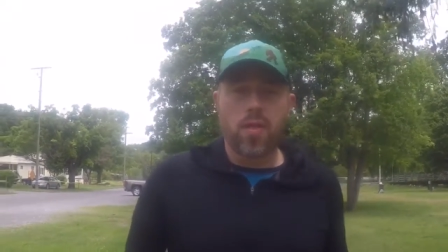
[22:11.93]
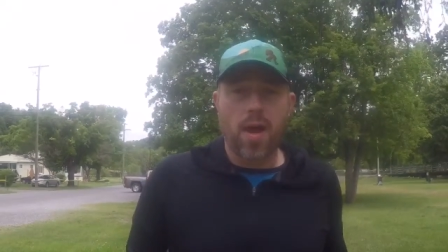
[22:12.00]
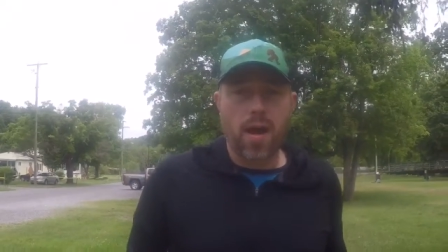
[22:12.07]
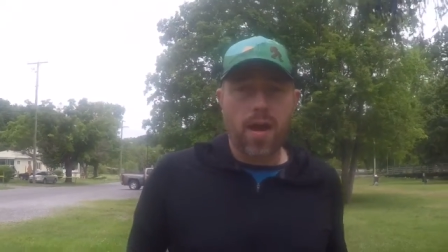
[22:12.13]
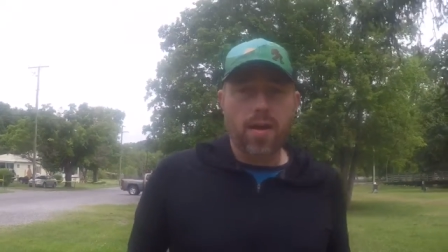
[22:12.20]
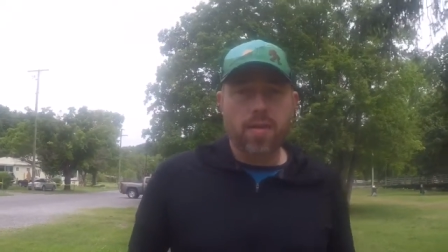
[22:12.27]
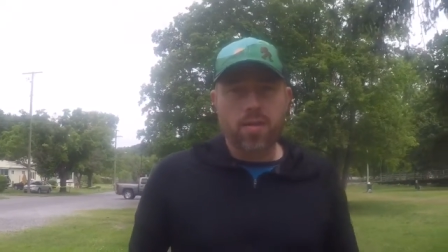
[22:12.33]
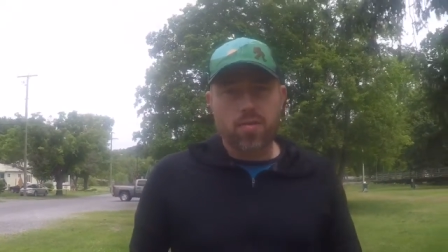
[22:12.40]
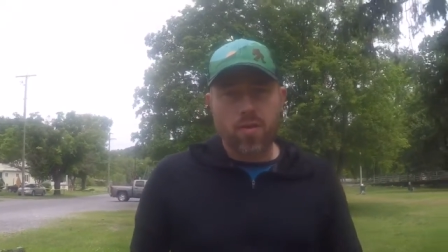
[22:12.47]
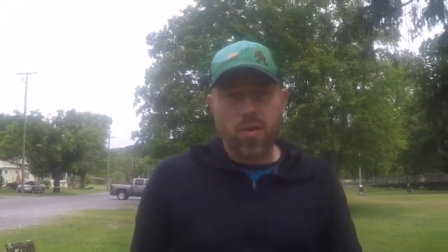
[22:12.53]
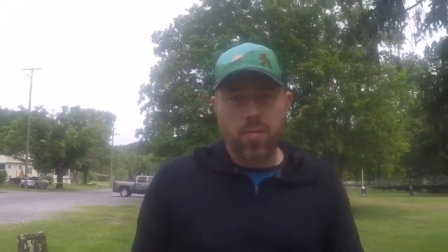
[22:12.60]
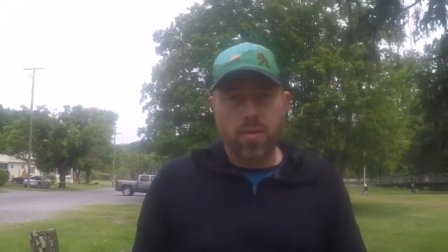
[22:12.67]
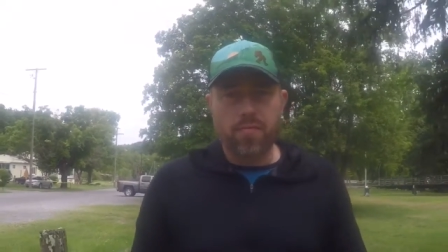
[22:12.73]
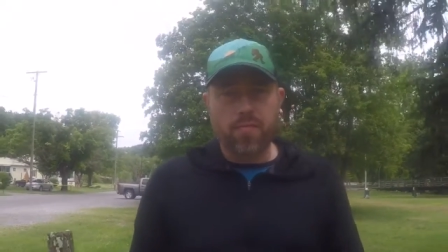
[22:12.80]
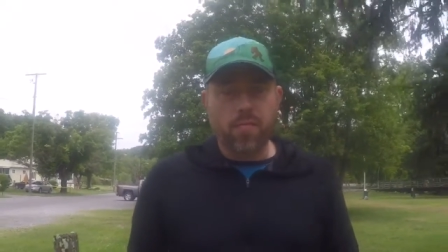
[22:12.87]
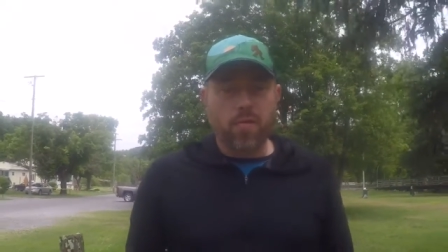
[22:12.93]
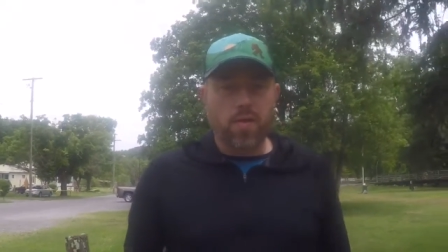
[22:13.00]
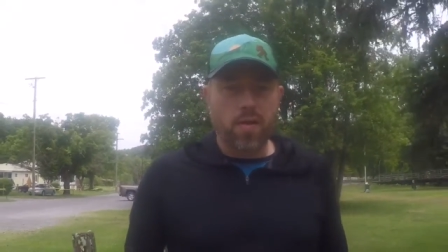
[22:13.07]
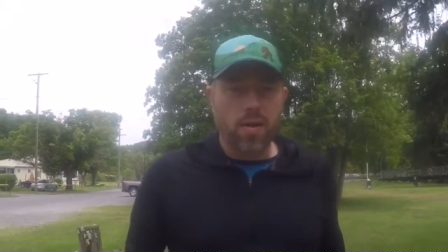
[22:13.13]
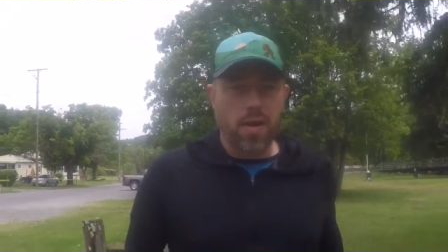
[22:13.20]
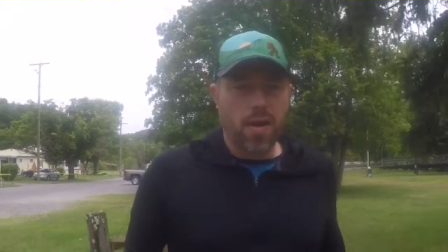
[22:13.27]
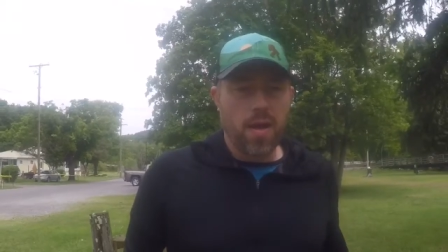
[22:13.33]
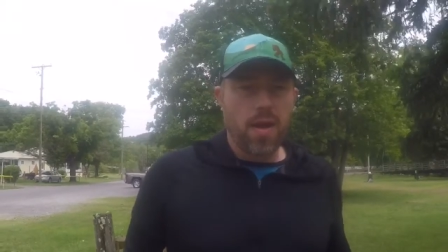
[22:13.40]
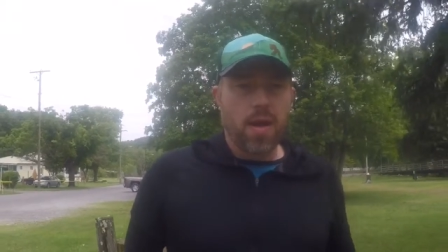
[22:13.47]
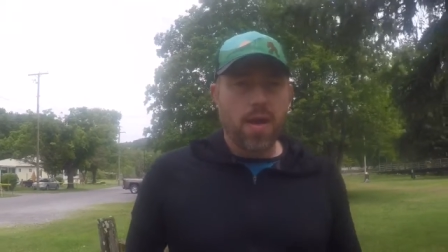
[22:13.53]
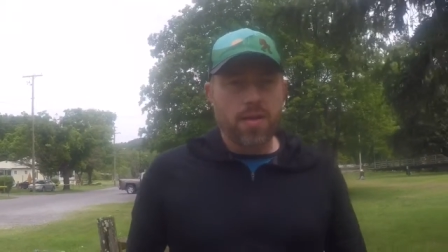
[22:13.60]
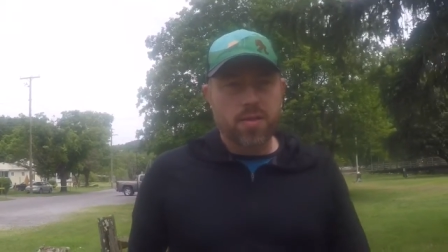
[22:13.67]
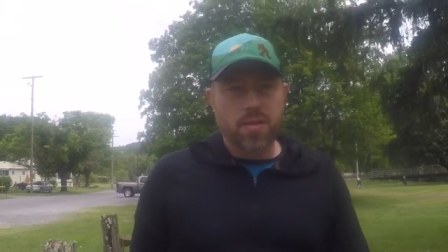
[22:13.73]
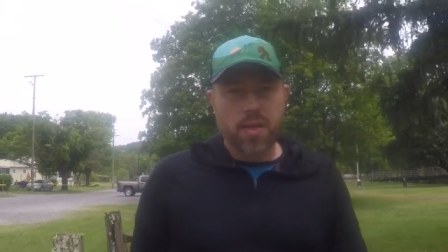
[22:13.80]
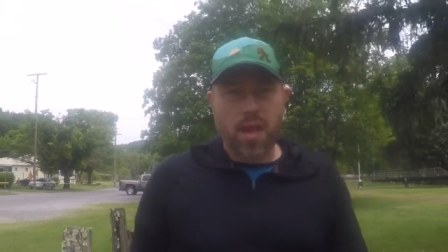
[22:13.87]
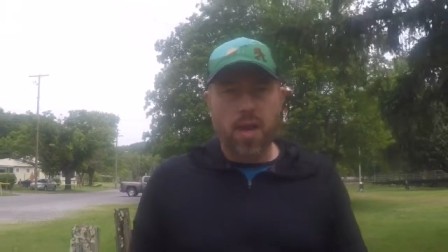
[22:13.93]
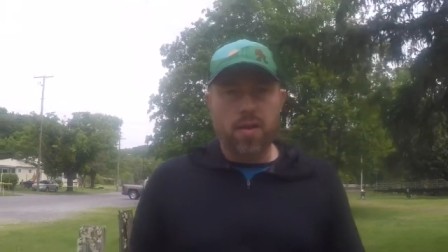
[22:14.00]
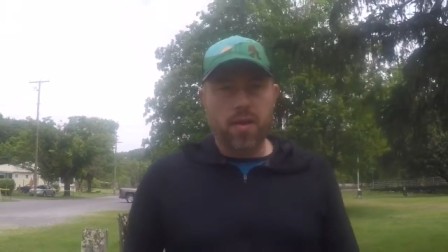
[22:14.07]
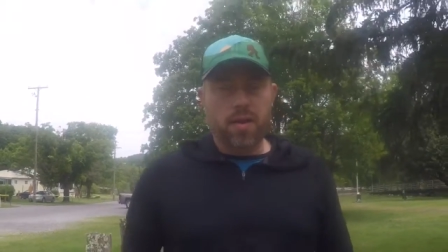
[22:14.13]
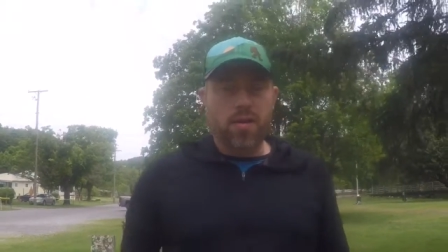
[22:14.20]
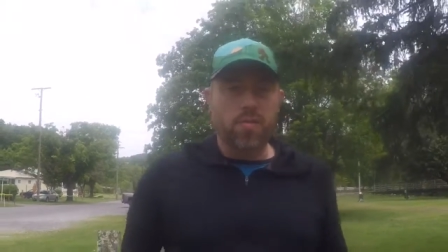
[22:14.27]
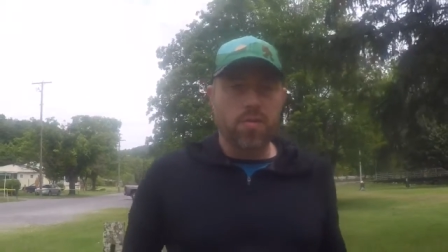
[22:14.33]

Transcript: hiked the trail before, and it's kind of like a